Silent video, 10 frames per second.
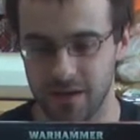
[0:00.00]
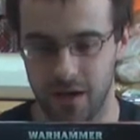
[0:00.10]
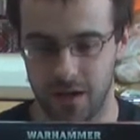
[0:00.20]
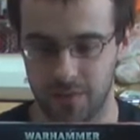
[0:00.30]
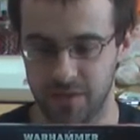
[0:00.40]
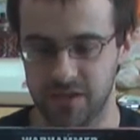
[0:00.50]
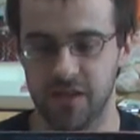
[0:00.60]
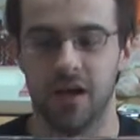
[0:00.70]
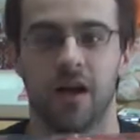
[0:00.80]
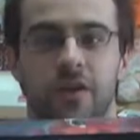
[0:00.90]
Um, it's
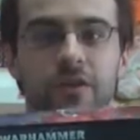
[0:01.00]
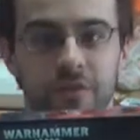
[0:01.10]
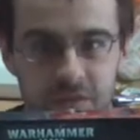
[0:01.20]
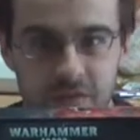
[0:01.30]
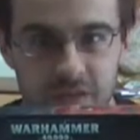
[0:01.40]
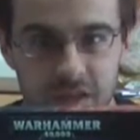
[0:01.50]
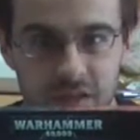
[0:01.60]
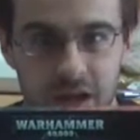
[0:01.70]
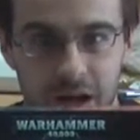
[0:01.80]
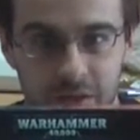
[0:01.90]

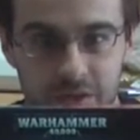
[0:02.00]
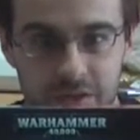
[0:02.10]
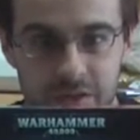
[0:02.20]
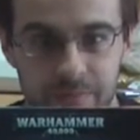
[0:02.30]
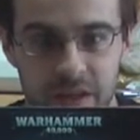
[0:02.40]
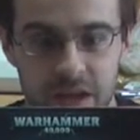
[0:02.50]
$115.